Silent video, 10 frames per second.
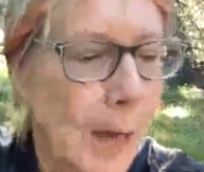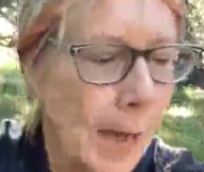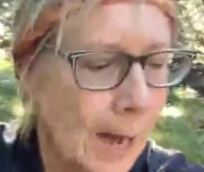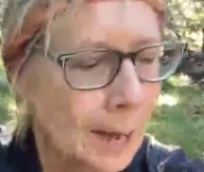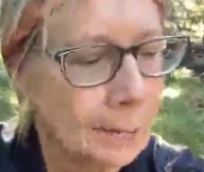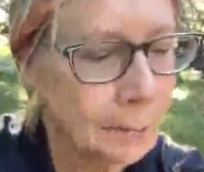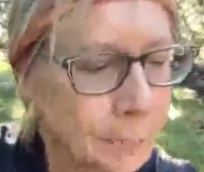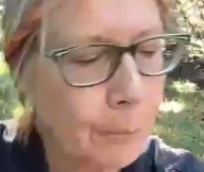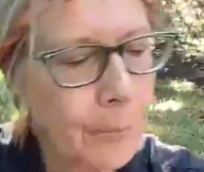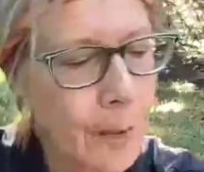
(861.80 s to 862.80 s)
Um,
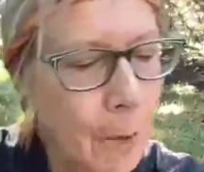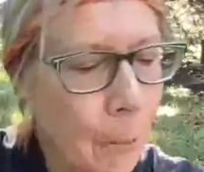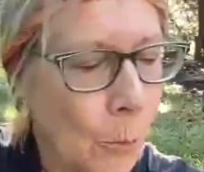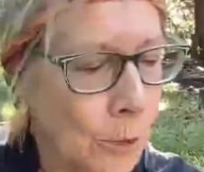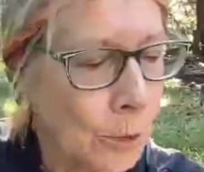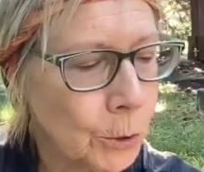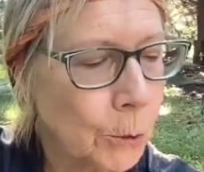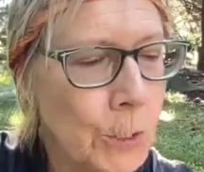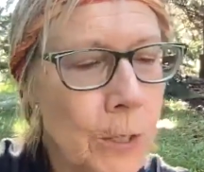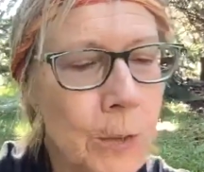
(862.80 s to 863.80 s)
what you're going
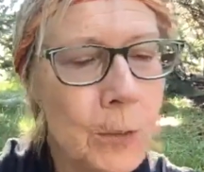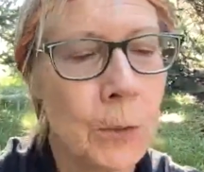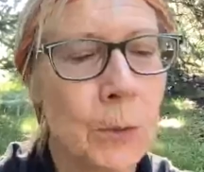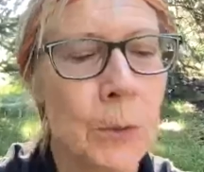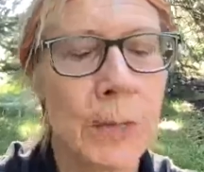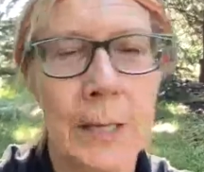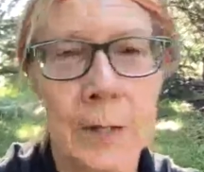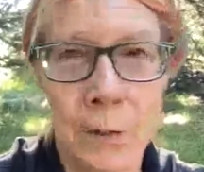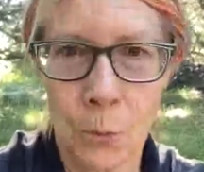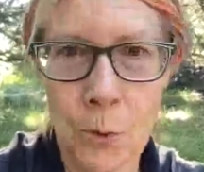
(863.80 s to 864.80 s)
to do is
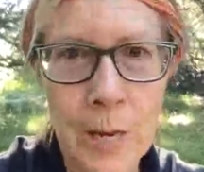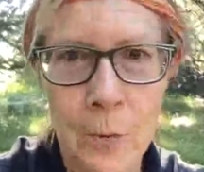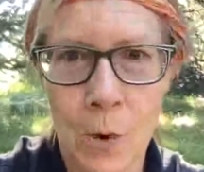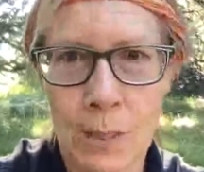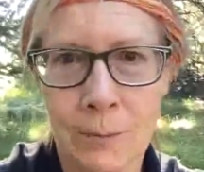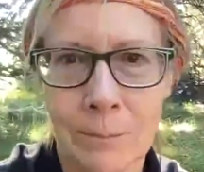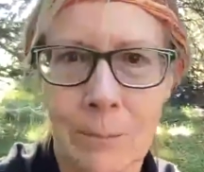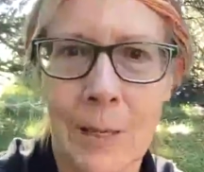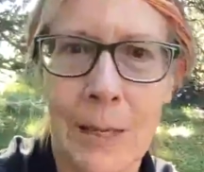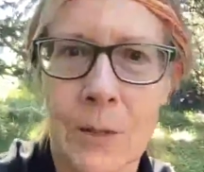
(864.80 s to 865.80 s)
week one
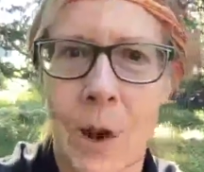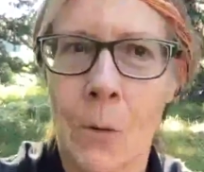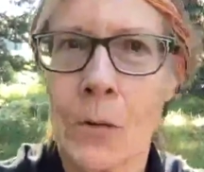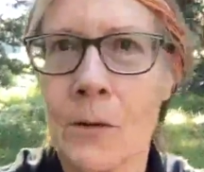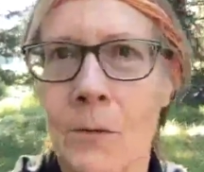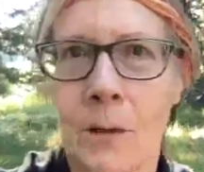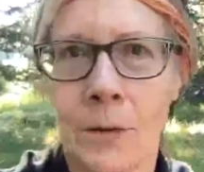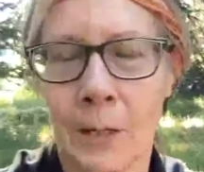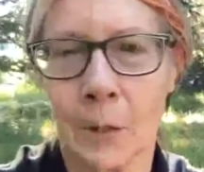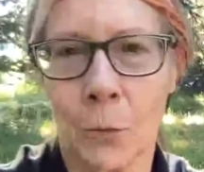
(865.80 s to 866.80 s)
is always a
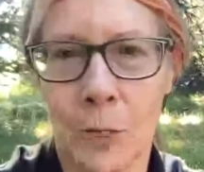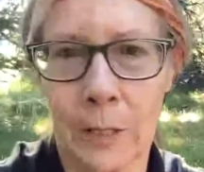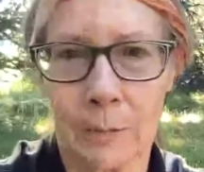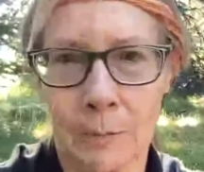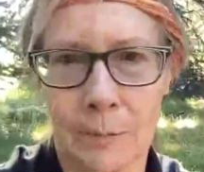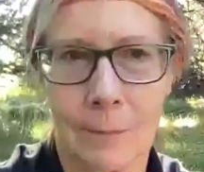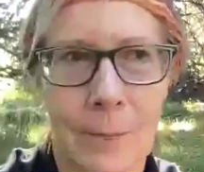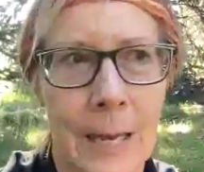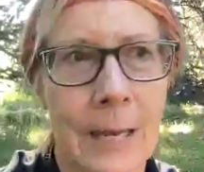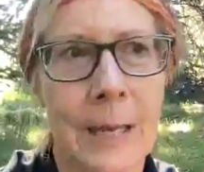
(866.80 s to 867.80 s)
foundation week.
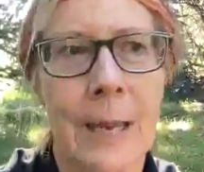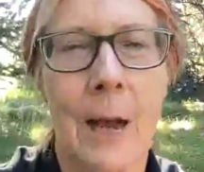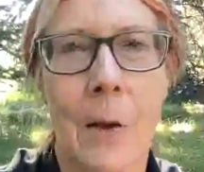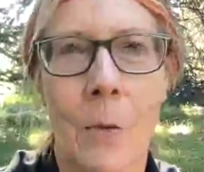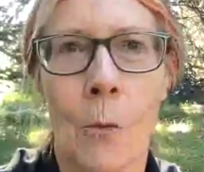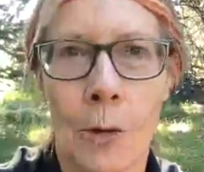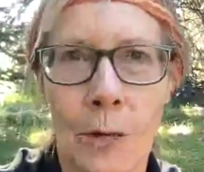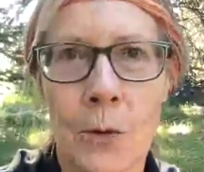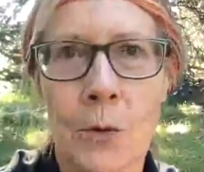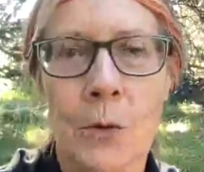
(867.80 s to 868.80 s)
Okay. What can
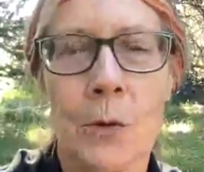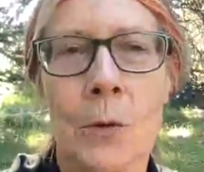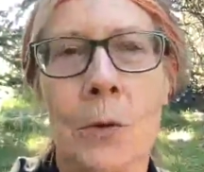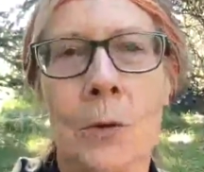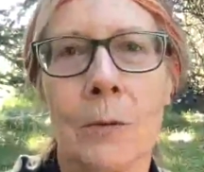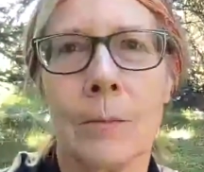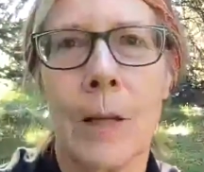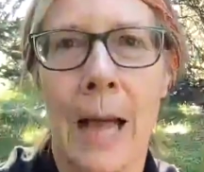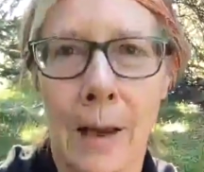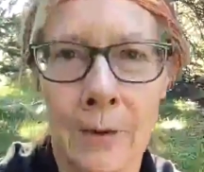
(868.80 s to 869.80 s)
you do?
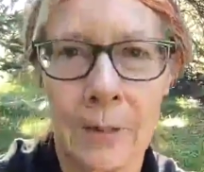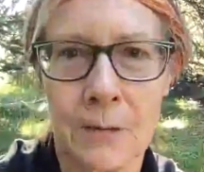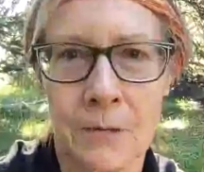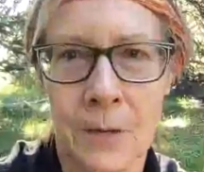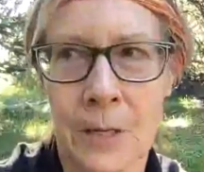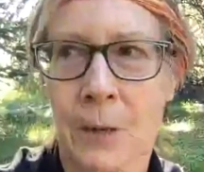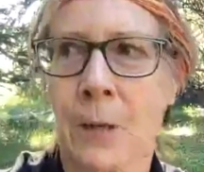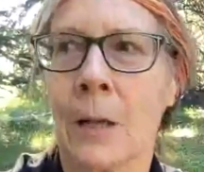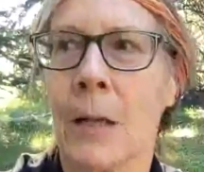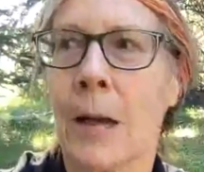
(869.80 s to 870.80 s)
How does it feel?
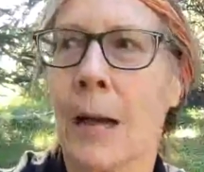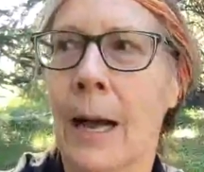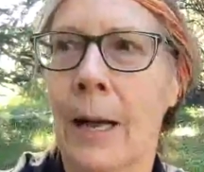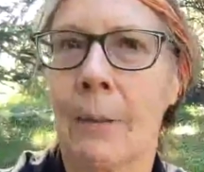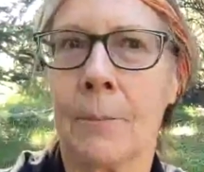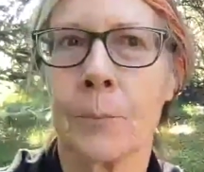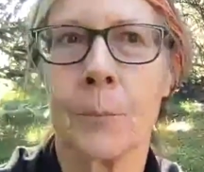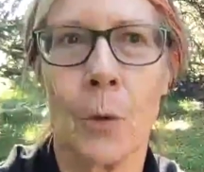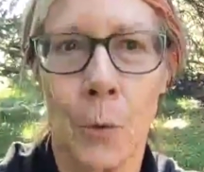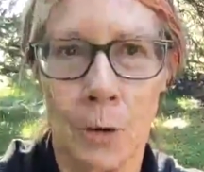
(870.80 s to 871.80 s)
Um,
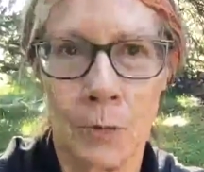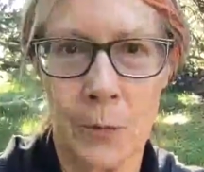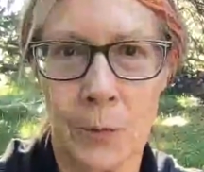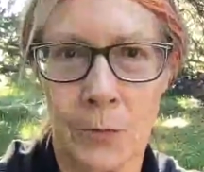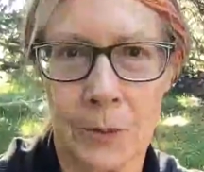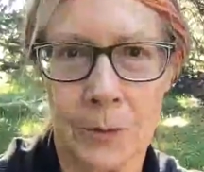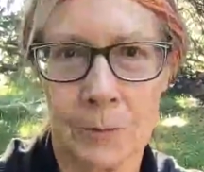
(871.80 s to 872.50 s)
what have you lifted?